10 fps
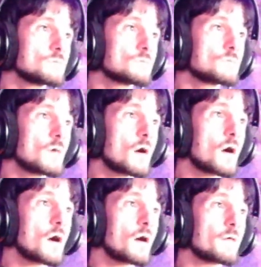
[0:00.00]

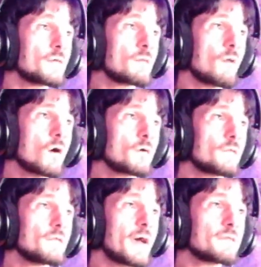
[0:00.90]
No, they're longer
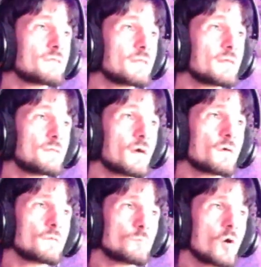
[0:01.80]
than that, Sealy.
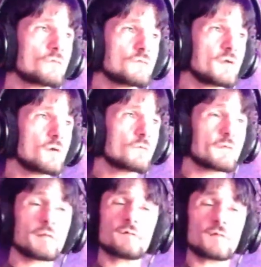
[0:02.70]
Most deals,
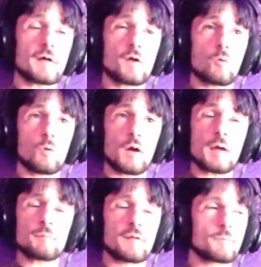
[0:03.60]
at least I know where
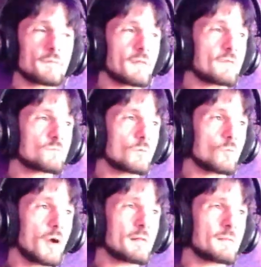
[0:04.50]
I'm living, that's
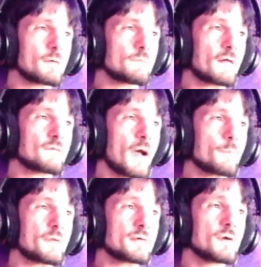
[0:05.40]
where I live, that's
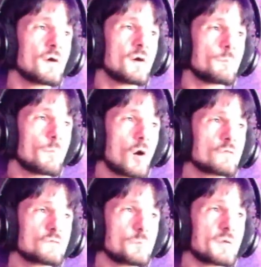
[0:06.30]
happening.
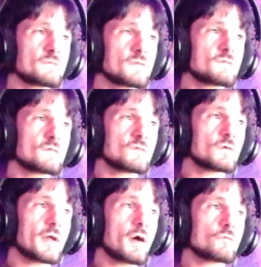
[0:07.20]
Most businesses are
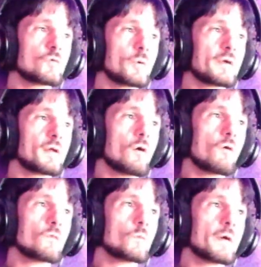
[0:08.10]
now doing it
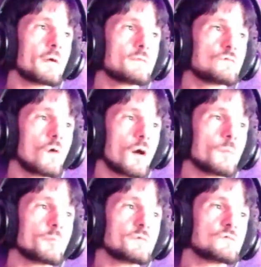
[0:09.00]
all the way
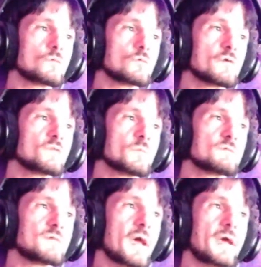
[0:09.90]
up until Christmas
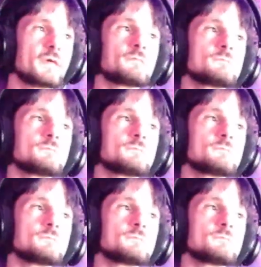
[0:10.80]
Day.